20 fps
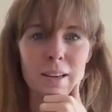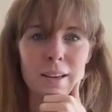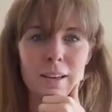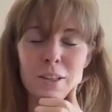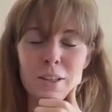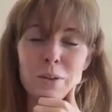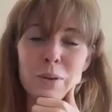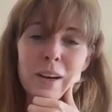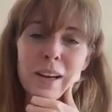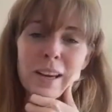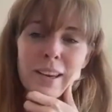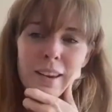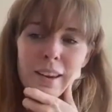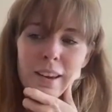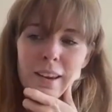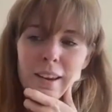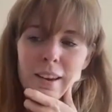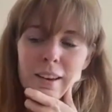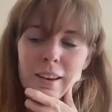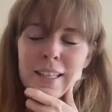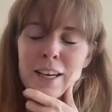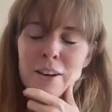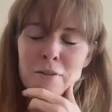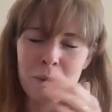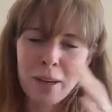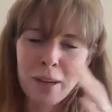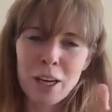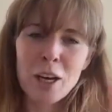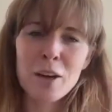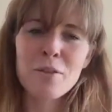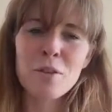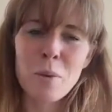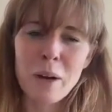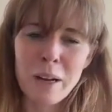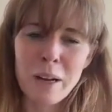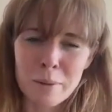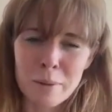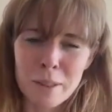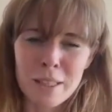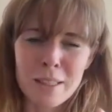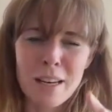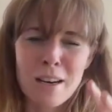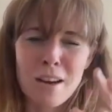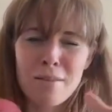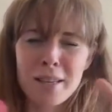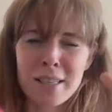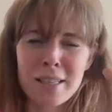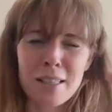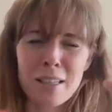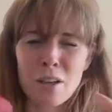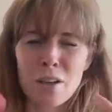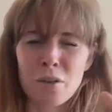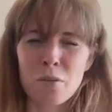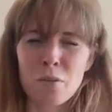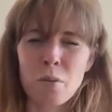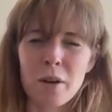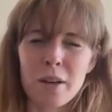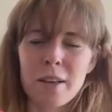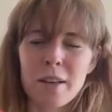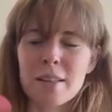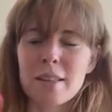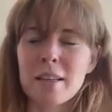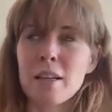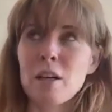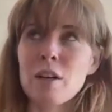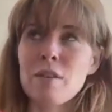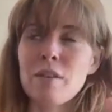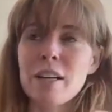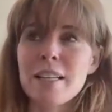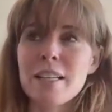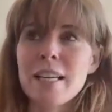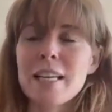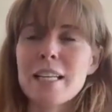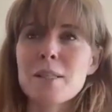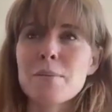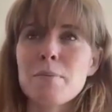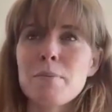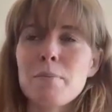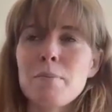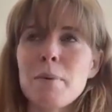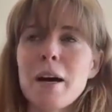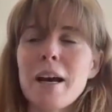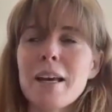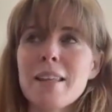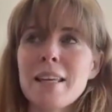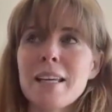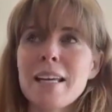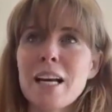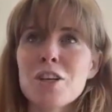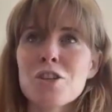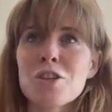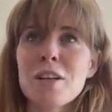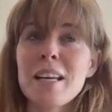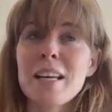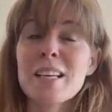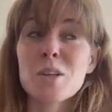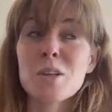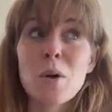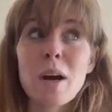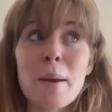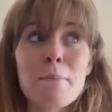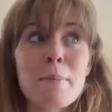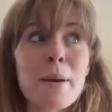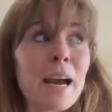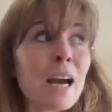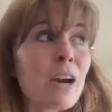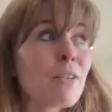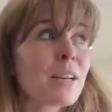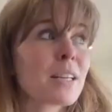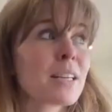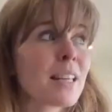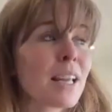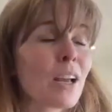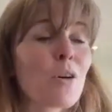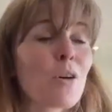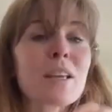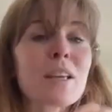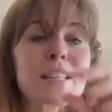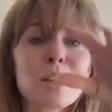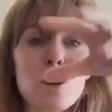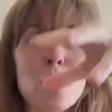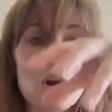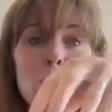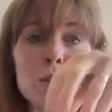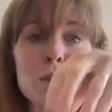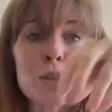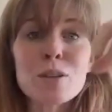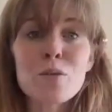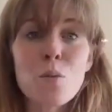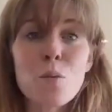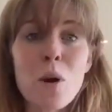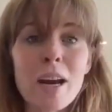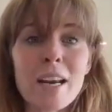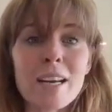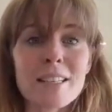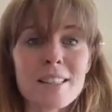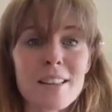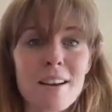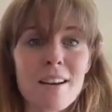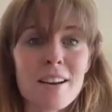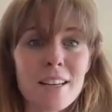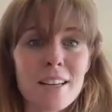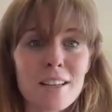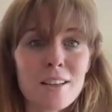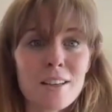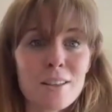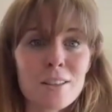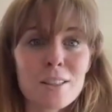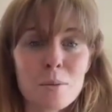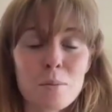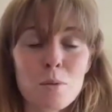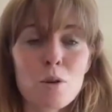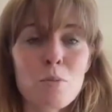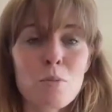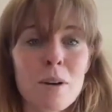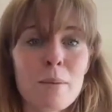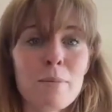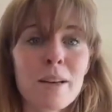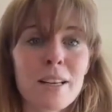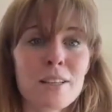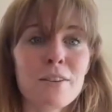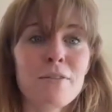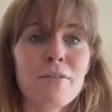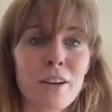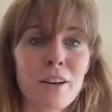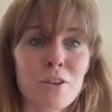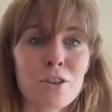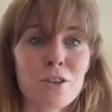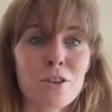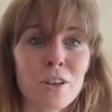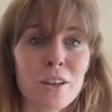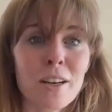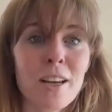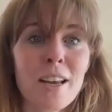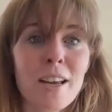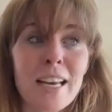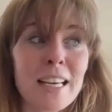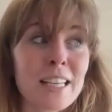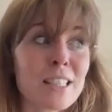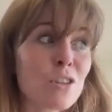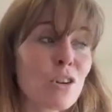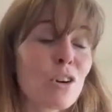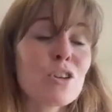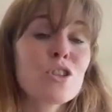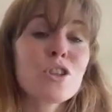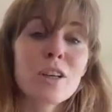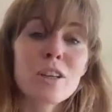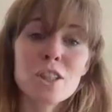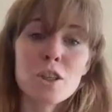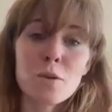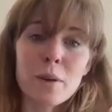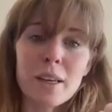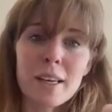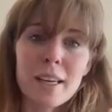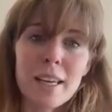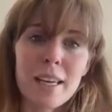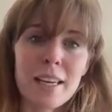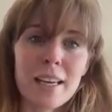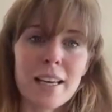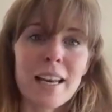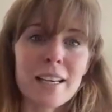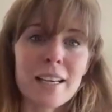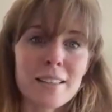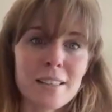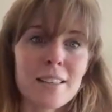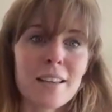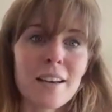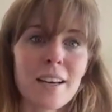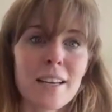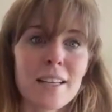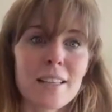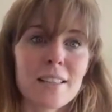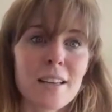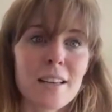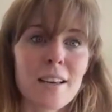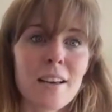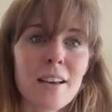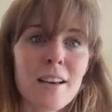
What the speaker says: So instead of being overwhelmed, because I know this is a lot of words and a lot of ideas, but I think actually it's quite empowering to think, oh, there's lots of ways that I can support my bladder function. It's not just doing a Kegel exercise.